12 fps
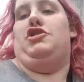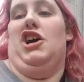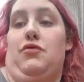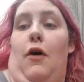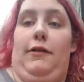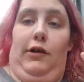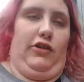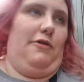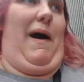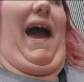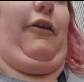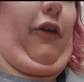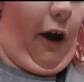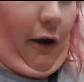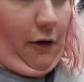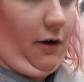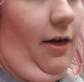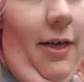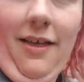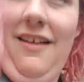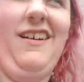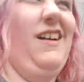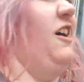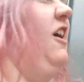Just rode it on the back row.
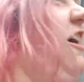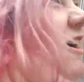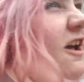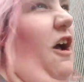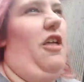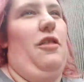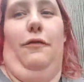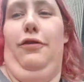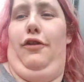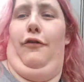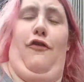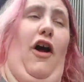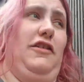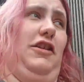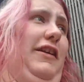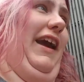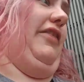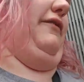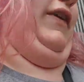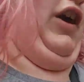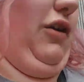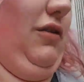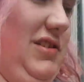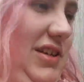The front you get the
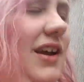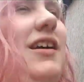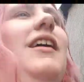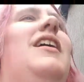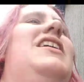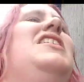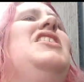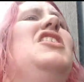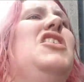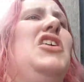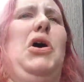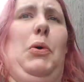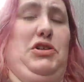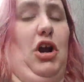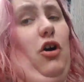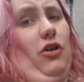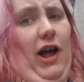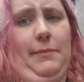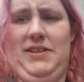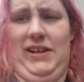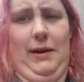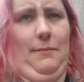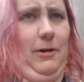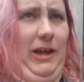views, which are
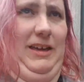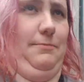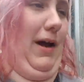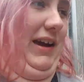absolutely